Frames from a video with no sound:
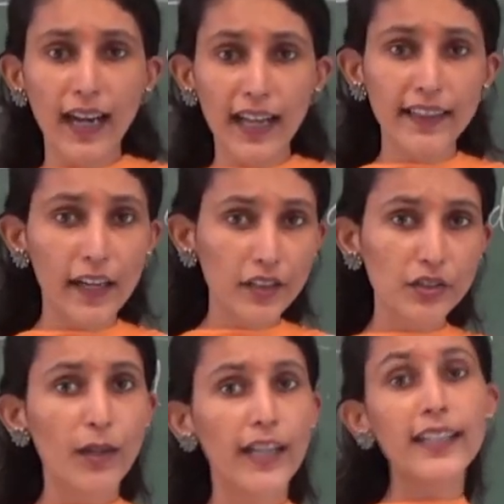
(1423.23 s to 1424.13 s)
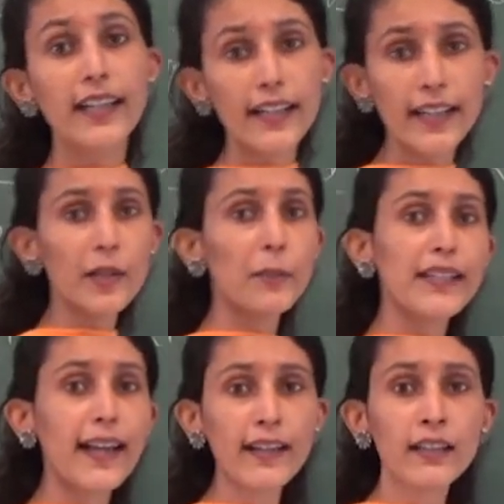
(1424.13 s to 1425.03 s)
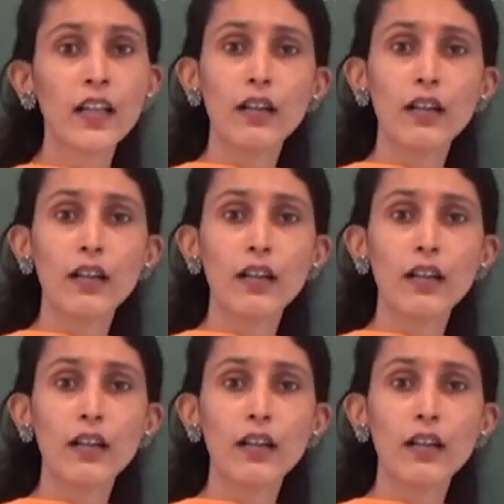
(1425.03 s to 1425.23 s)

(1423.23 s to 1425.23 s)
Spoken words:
and that is why greed began